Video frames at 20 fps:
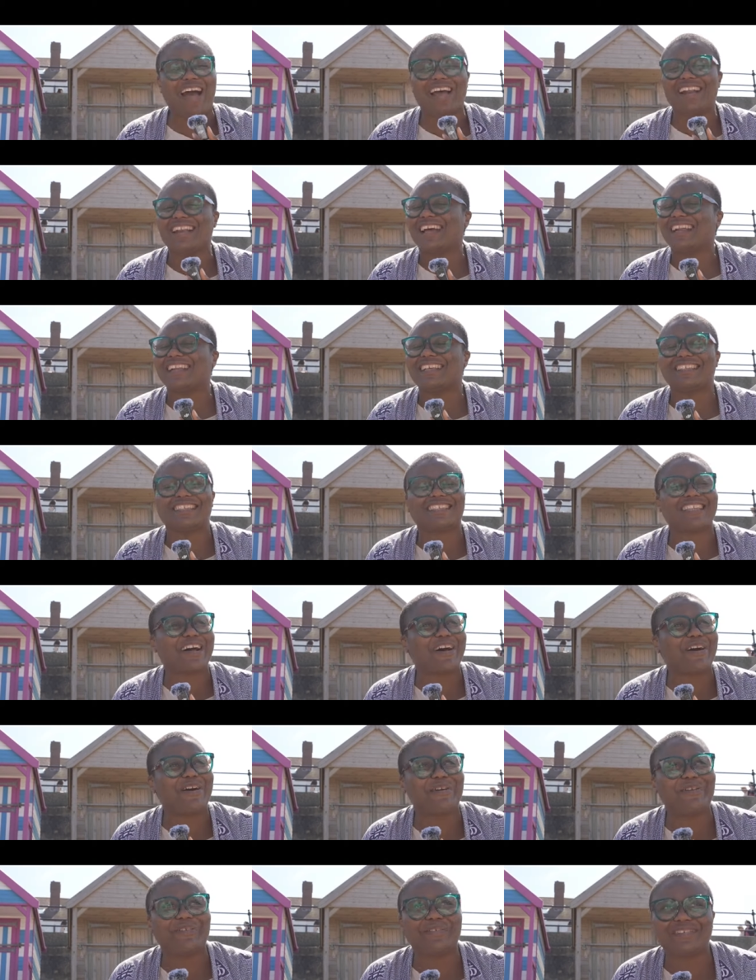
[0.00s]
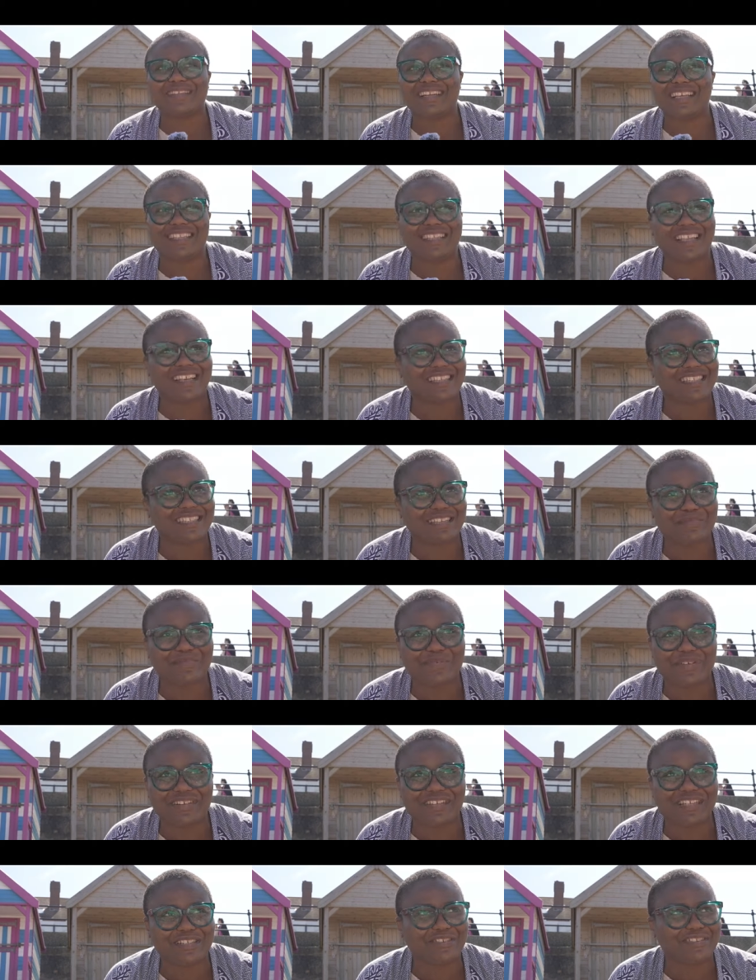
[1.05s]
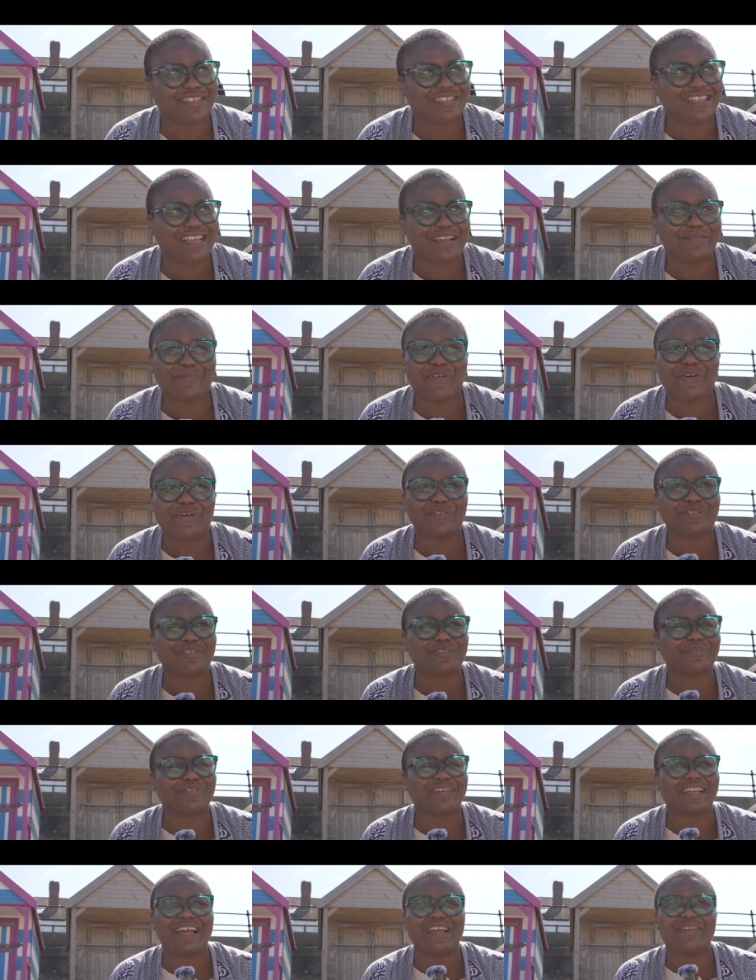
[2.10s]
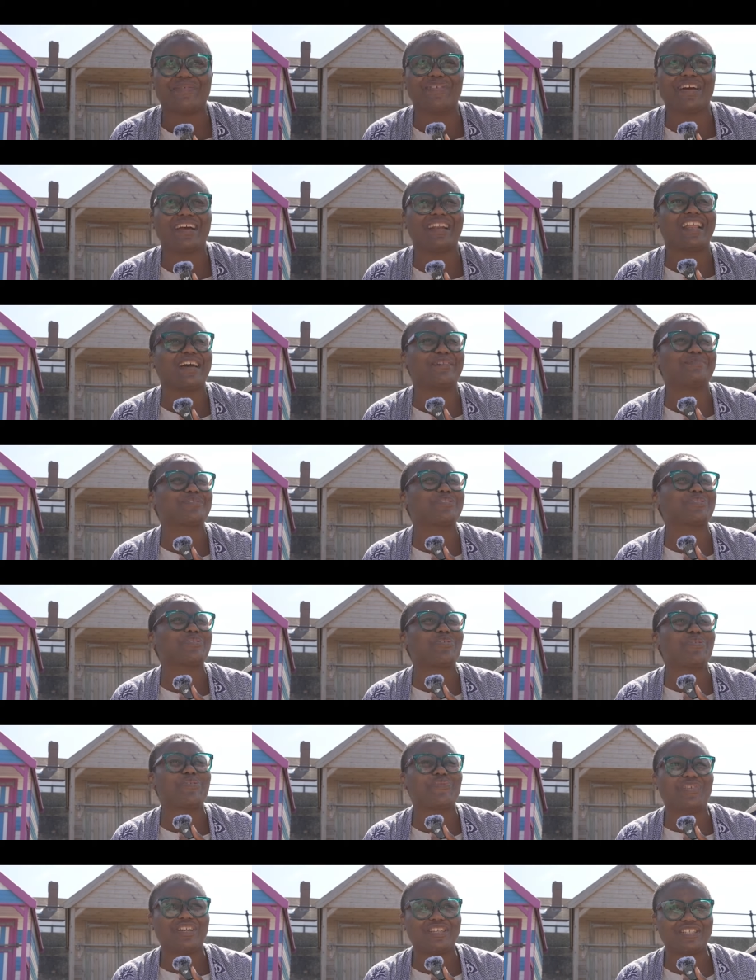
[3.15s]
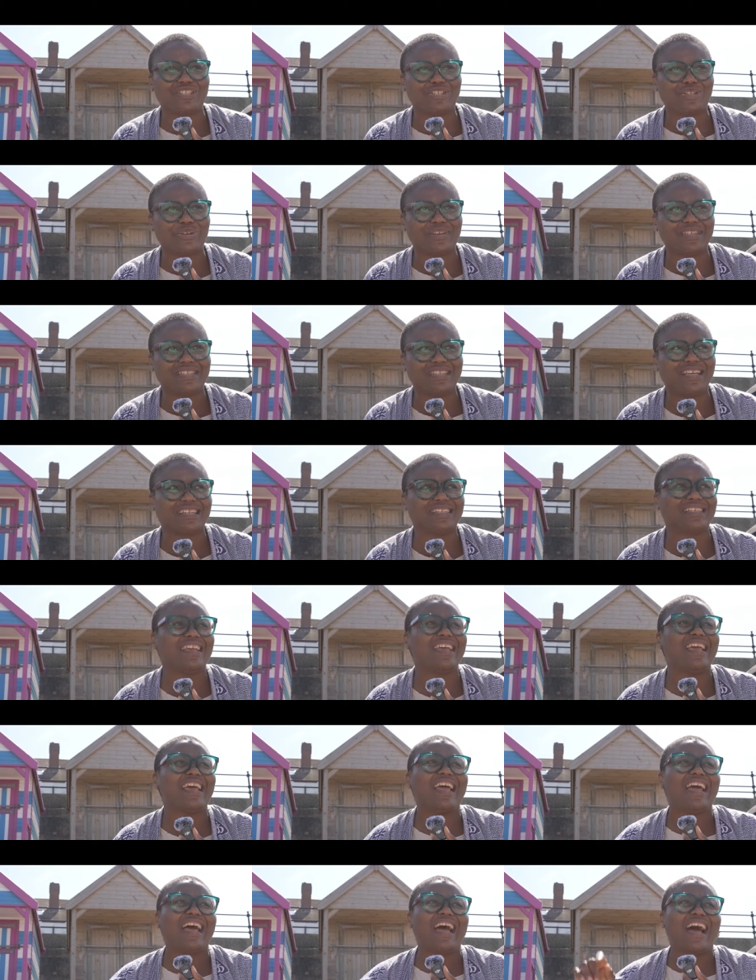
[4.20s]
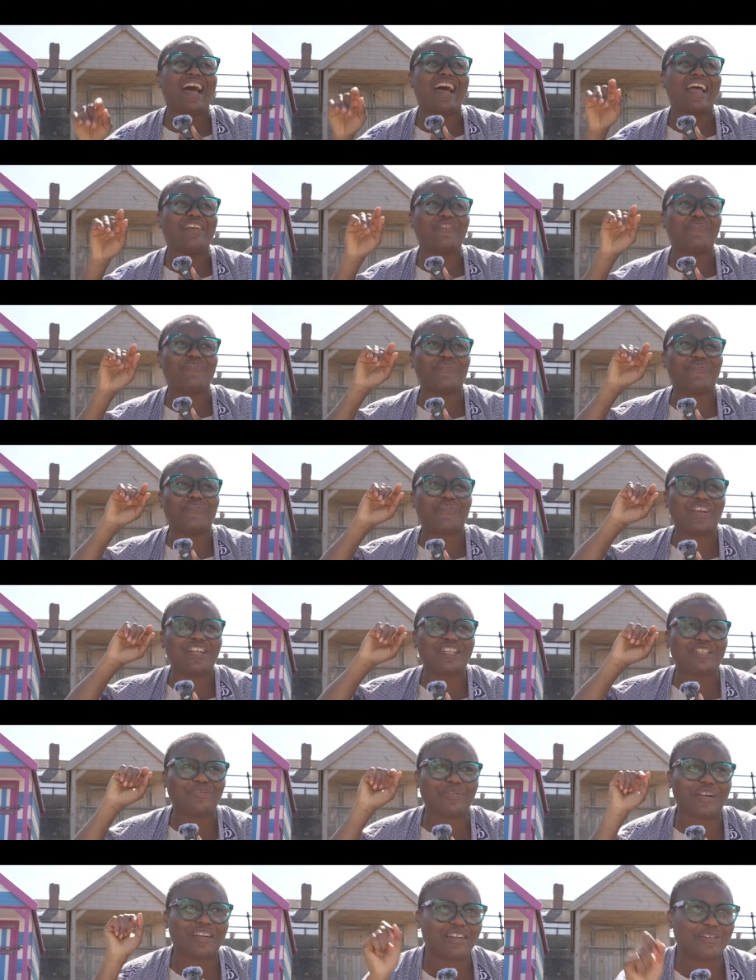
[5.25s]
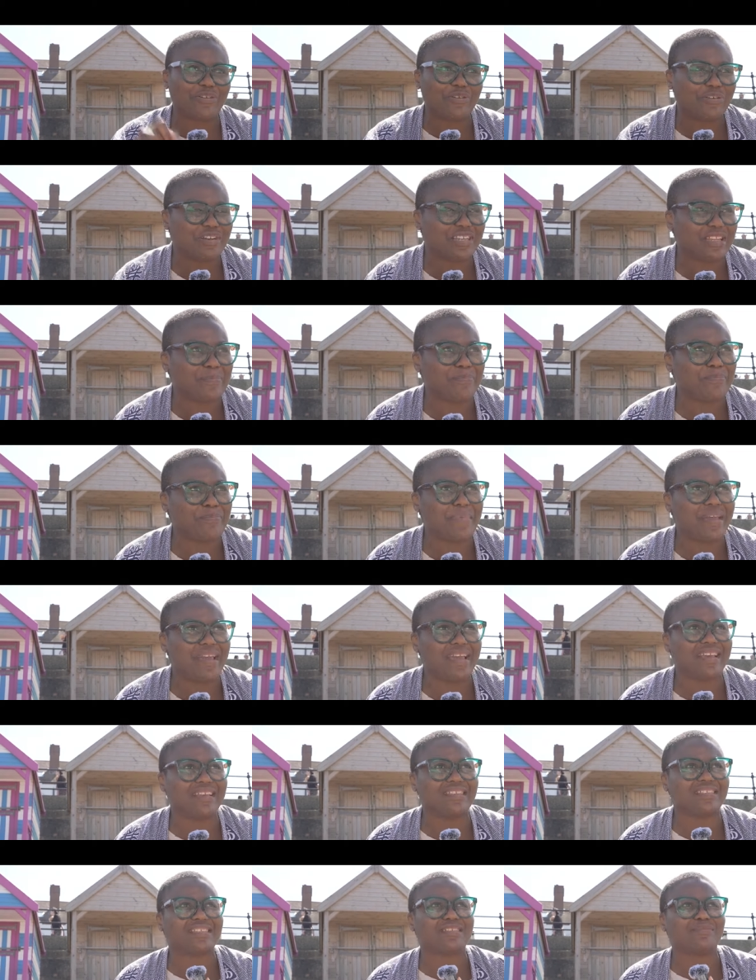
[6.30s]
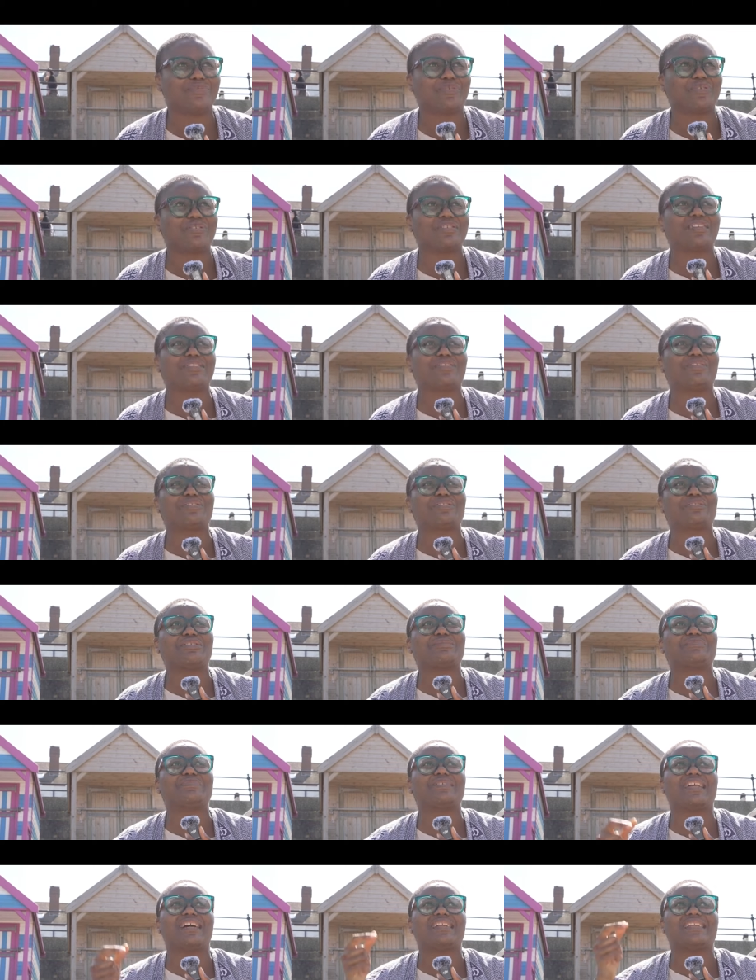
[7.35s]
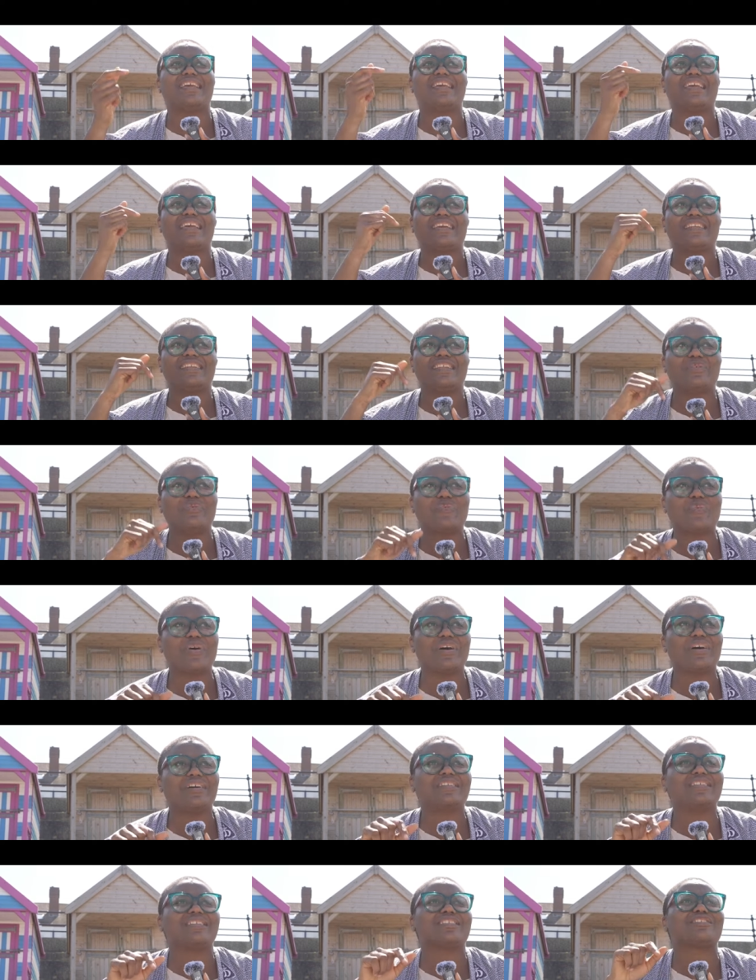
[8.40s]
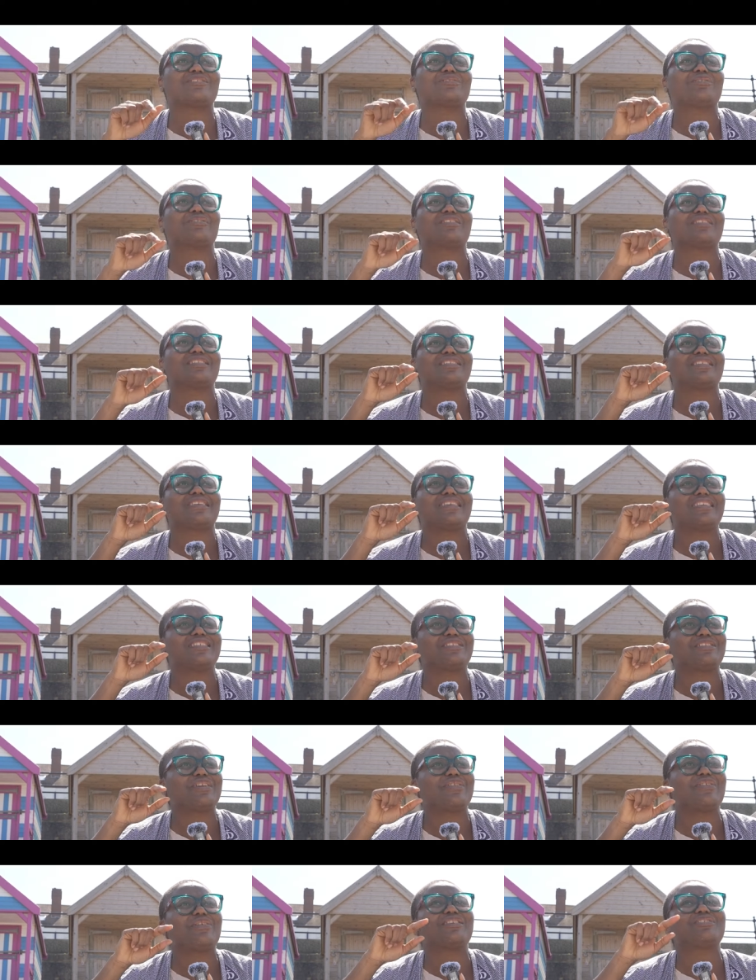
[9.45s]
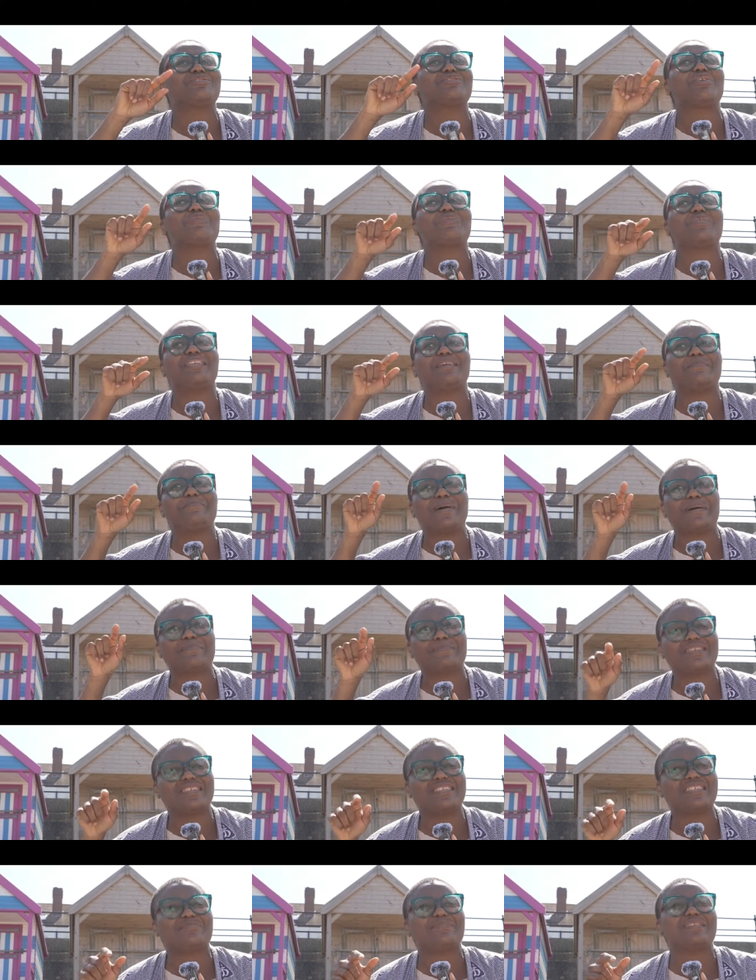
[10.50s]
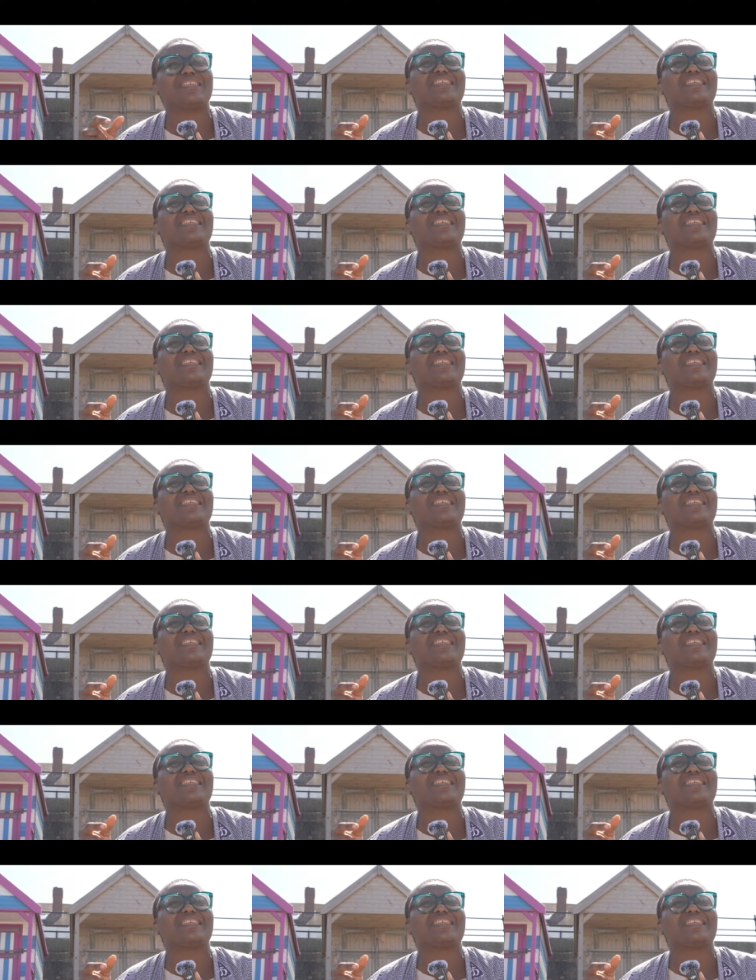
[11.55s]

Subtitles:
And that is how the testimony just came all to life. And I'm so overjoyed that I eventually got immersed, because the Lord taught me that the word is not really baptism.